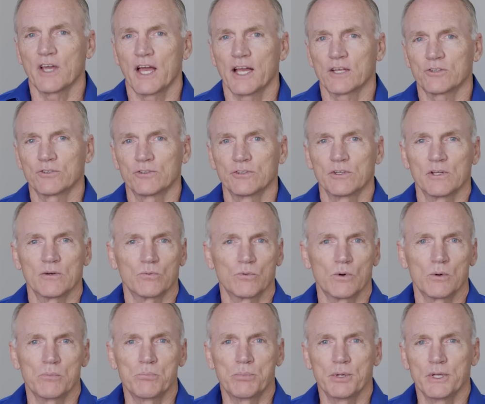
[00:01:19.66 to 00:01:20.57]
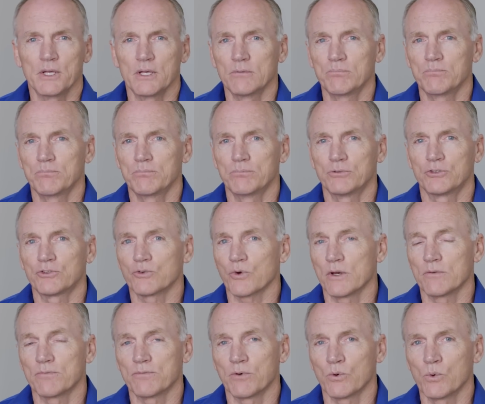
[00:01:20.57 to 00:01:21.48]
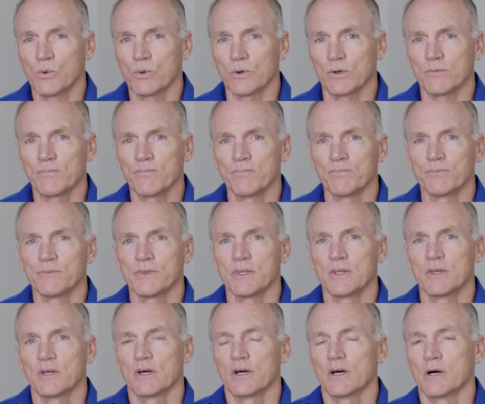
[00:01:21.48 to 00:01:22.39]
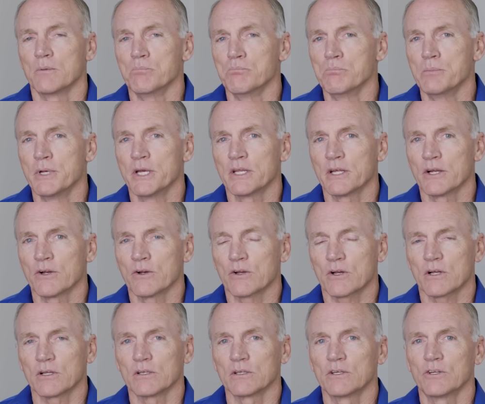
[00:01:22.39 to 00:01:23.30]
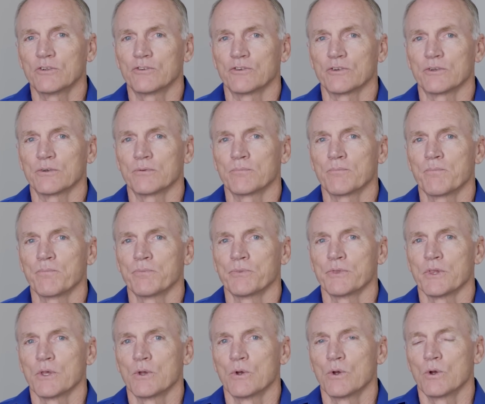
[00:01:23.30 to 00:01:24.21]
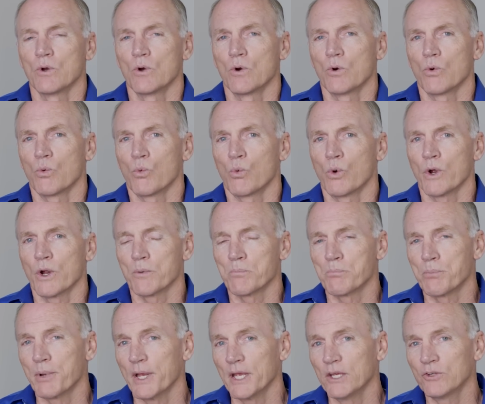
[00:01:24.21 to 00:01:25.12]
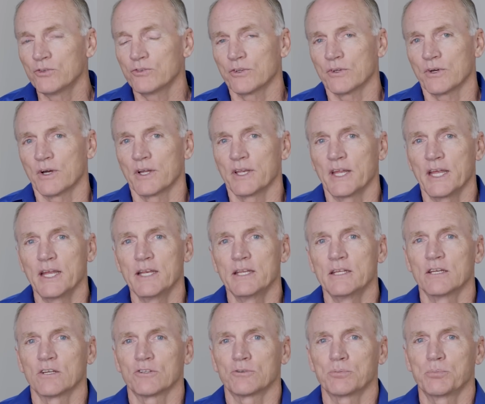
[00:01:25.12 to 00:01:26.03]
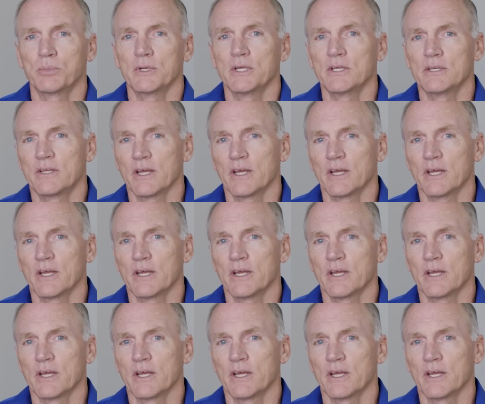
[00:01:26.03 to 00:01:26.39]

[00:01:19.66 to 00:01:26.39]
accident will be straightforward: a mid-air collision where, based on ADSB